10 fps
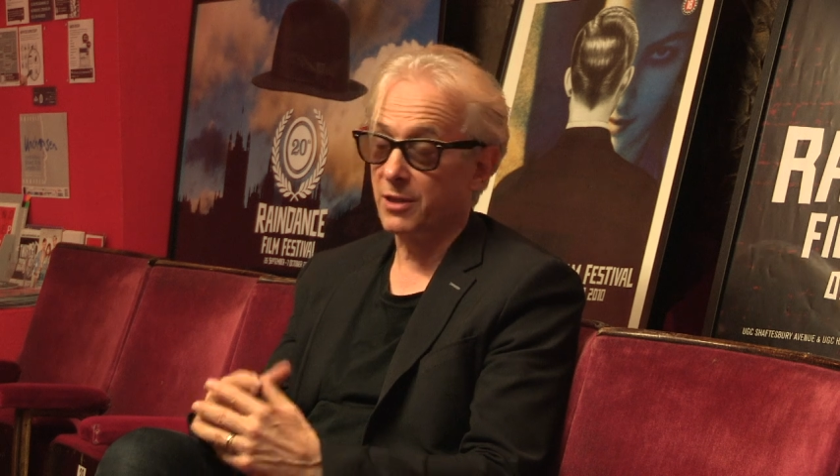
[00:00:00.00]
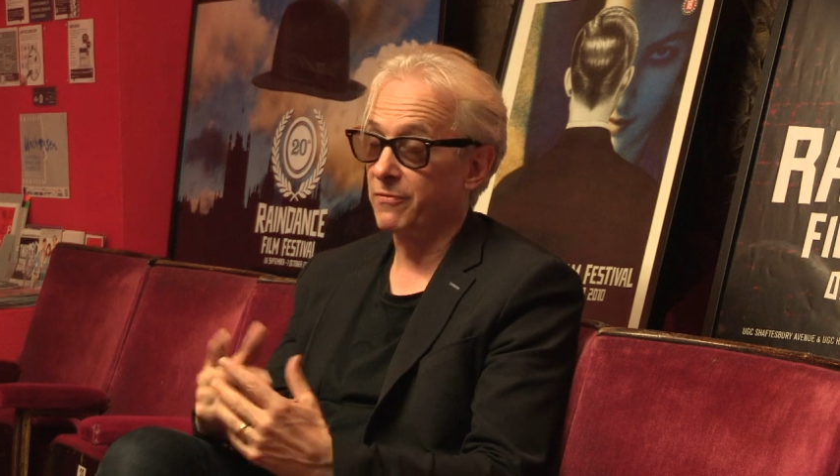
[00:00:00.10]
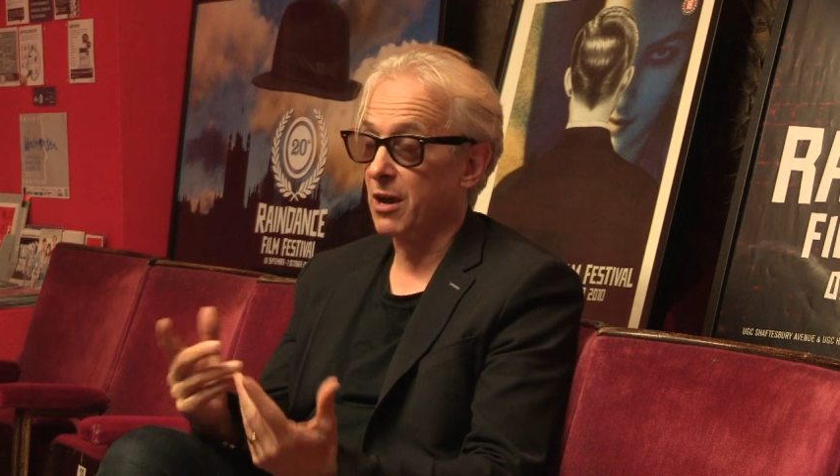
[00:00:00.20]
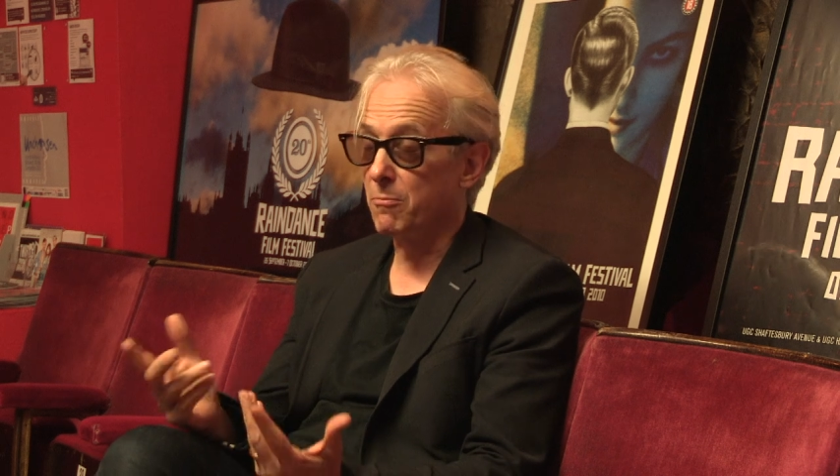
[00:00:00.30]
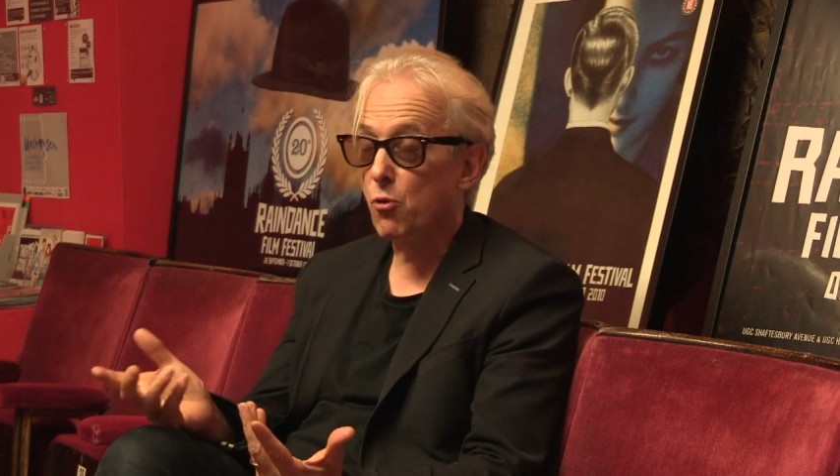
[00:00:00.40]
if
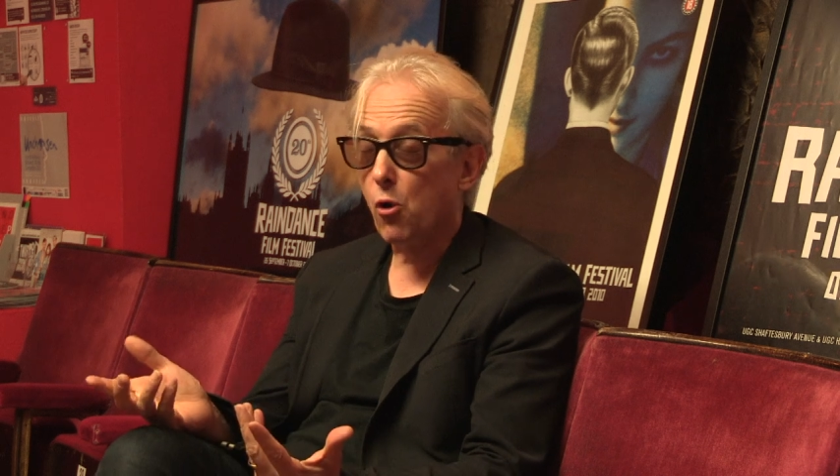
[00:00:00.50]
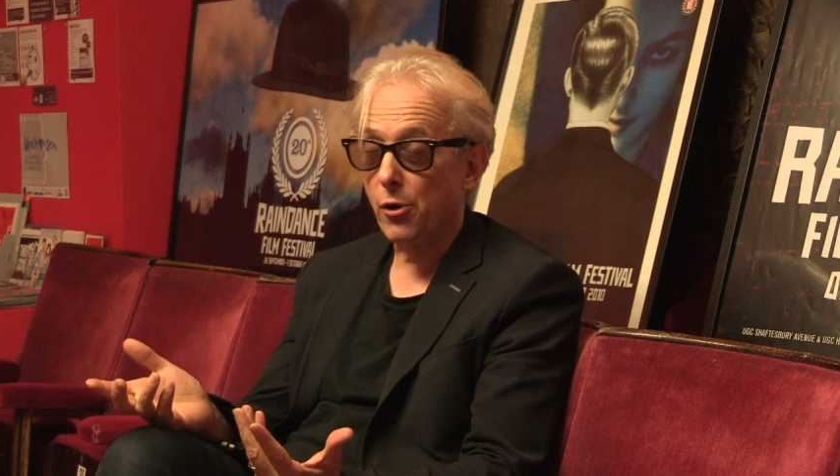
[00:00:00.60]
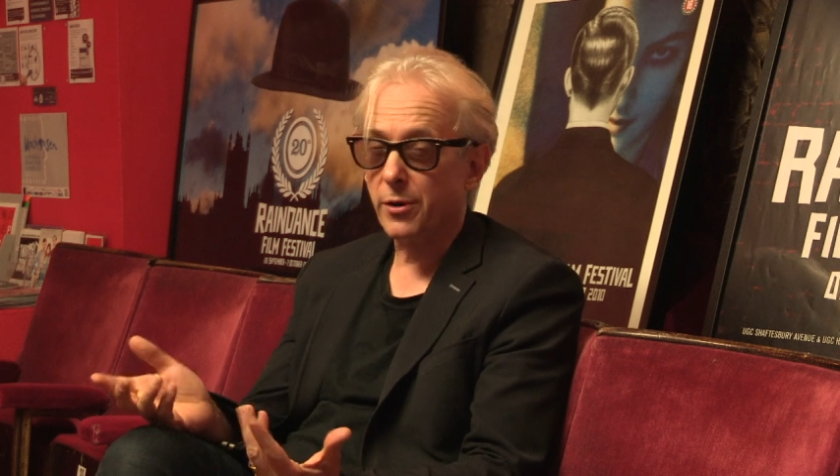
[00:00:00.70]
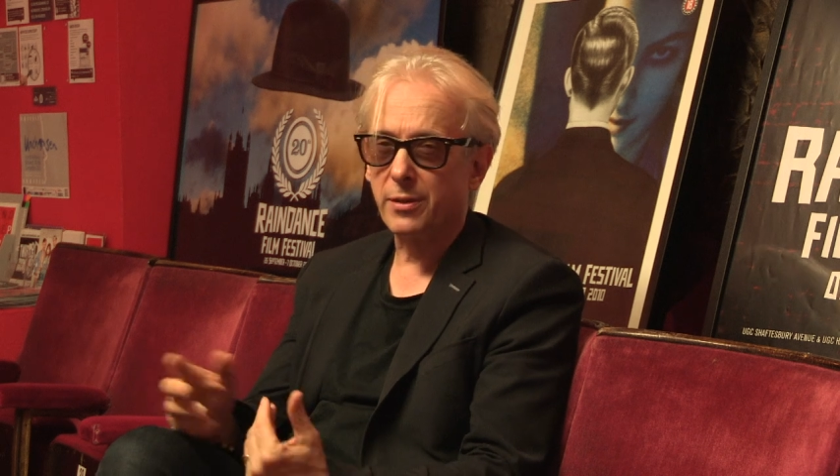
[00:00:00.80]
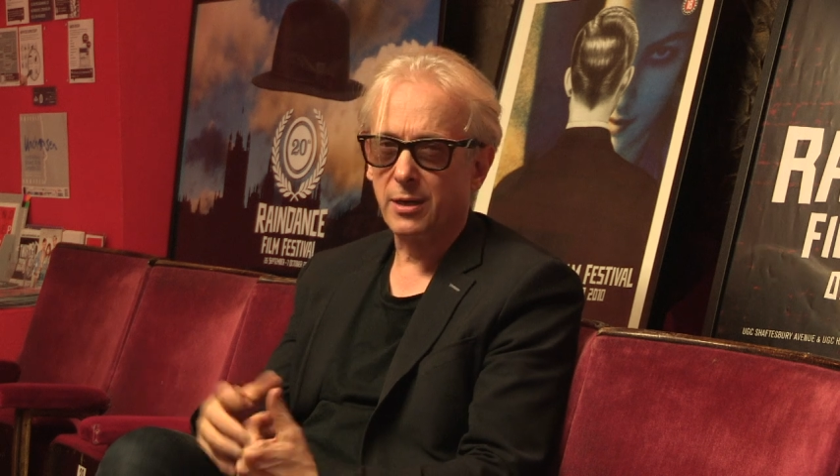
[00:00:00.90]
not
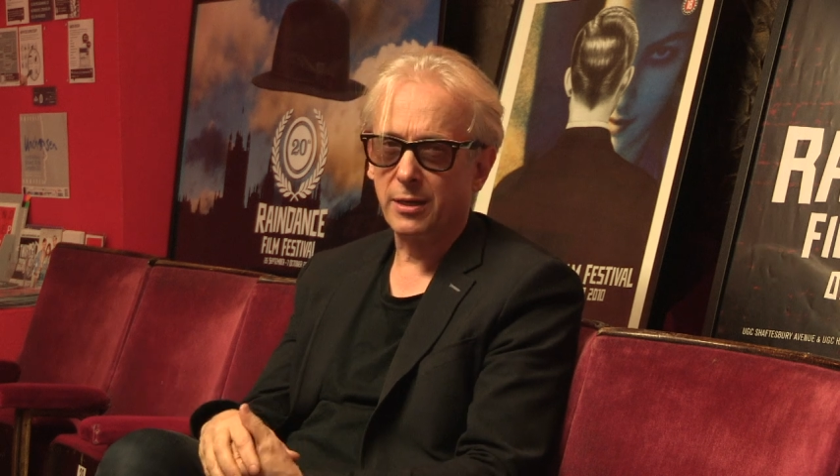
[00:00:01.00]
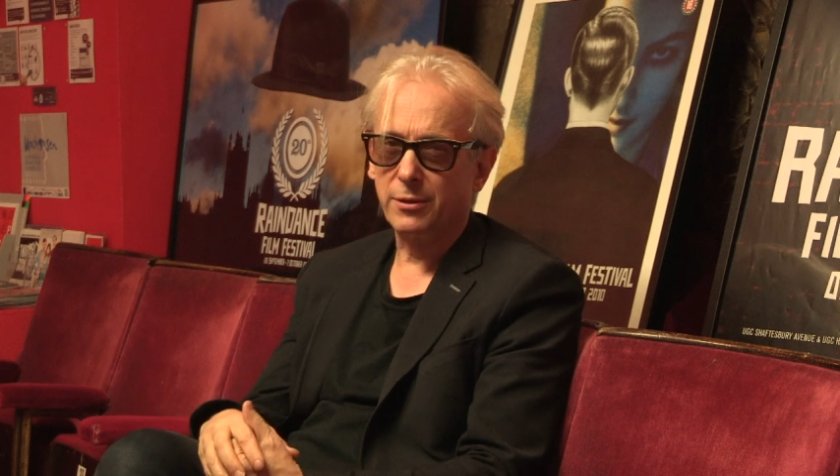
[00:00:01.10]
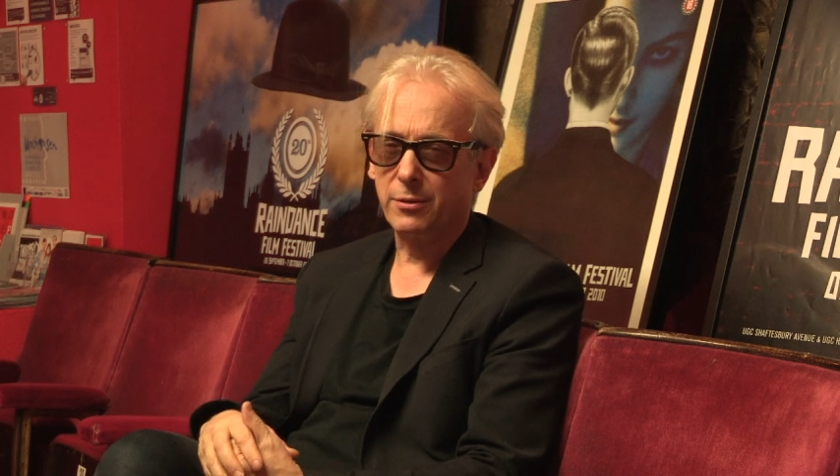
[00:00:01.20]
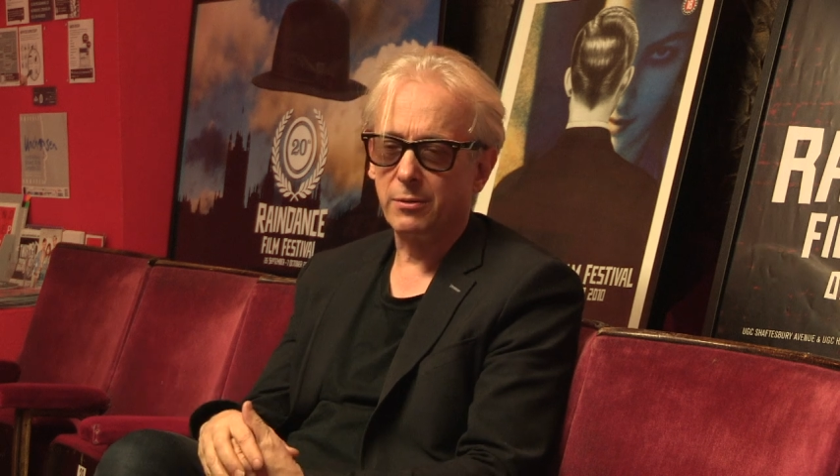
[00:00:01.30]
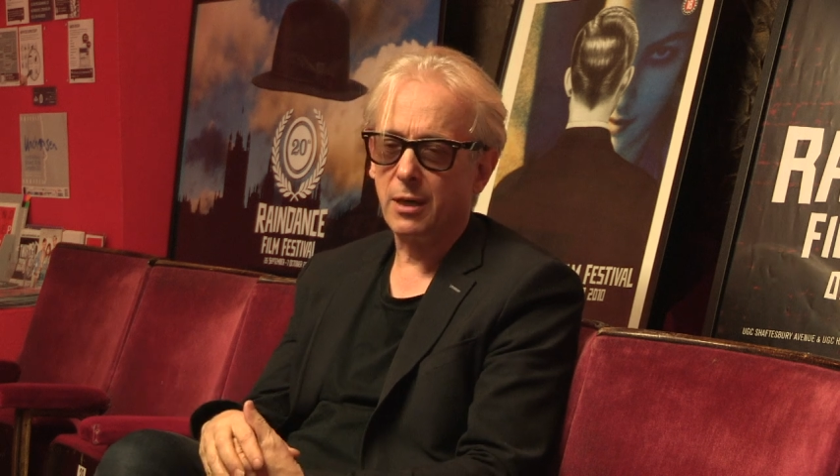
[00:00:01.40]
more, than I
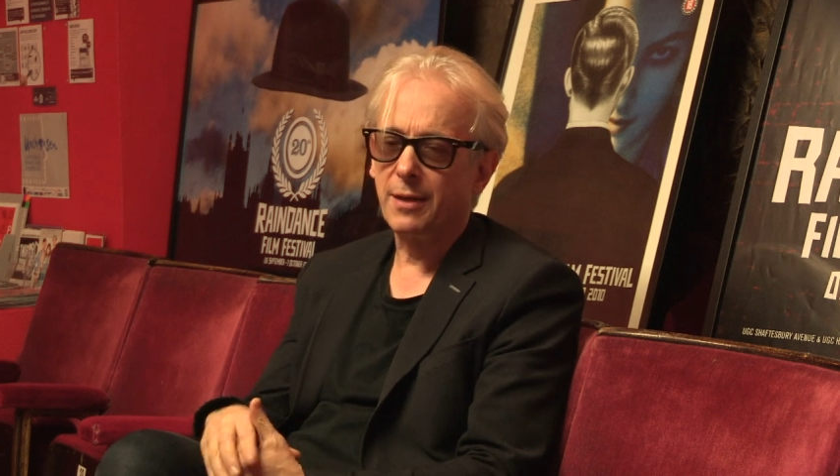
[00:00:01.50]
do,